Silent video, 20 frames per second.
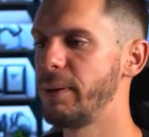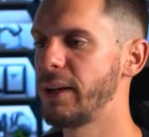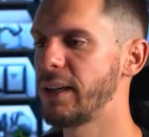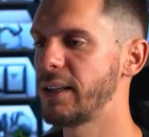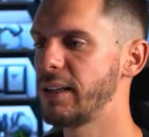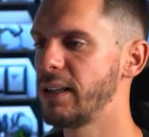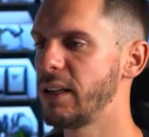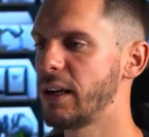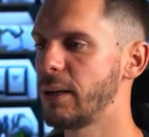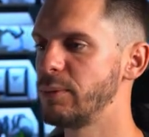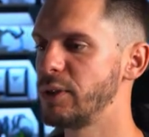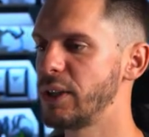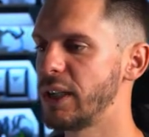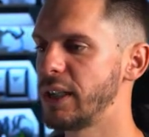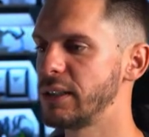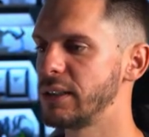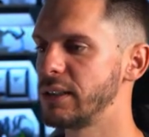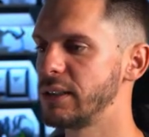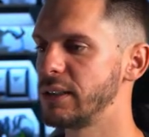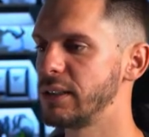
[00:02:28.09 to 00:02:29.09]
pick the
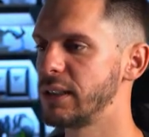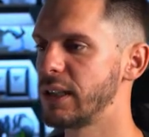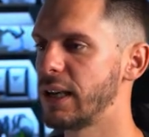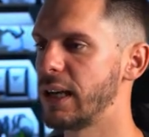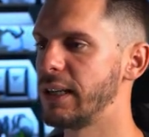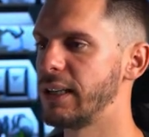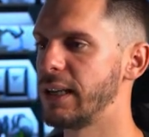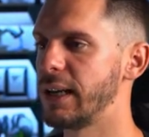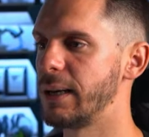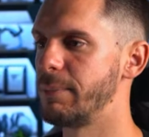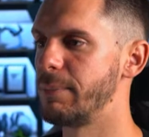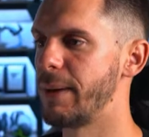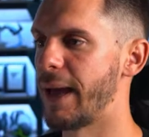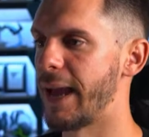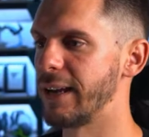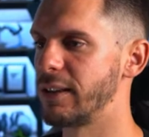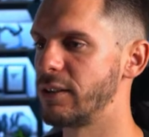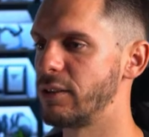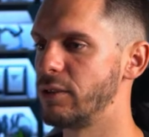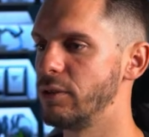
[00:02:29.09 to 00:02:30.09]
object, and then
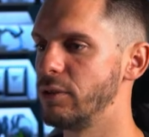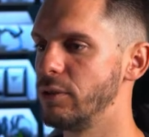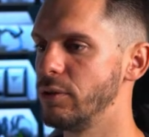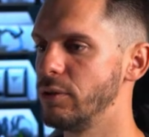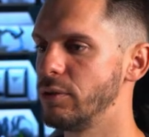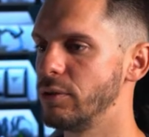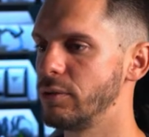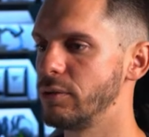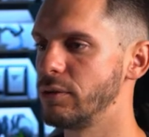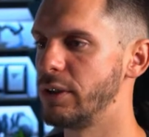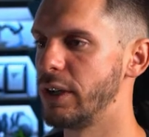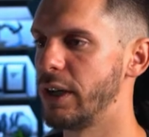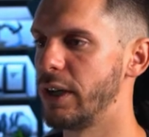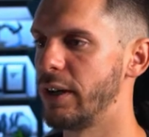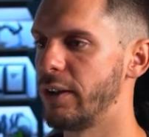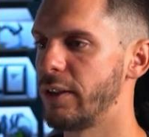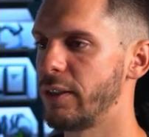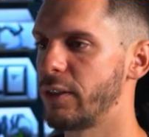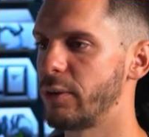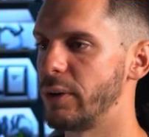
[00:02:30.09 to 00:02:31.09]
back to
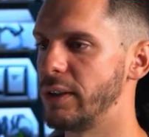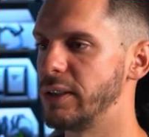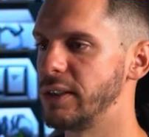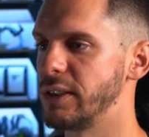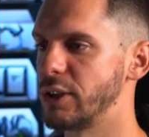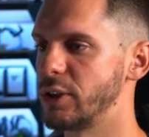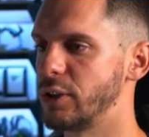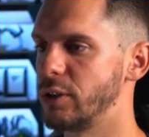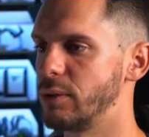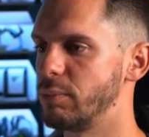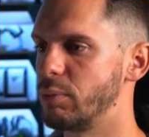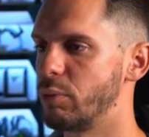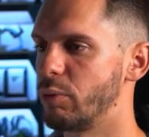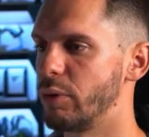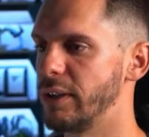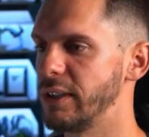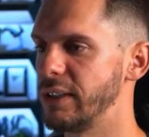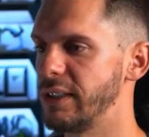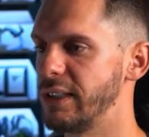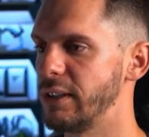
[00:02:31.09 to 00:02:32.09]
the transition
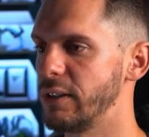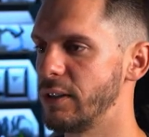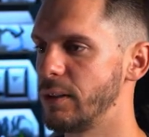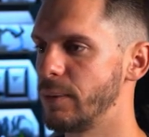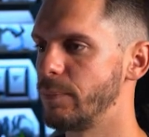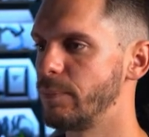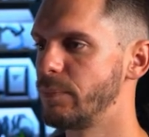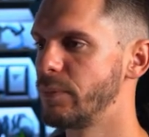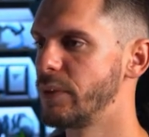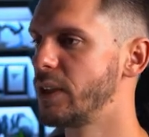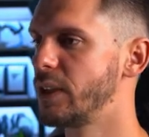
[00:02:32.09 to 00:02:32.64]
point here.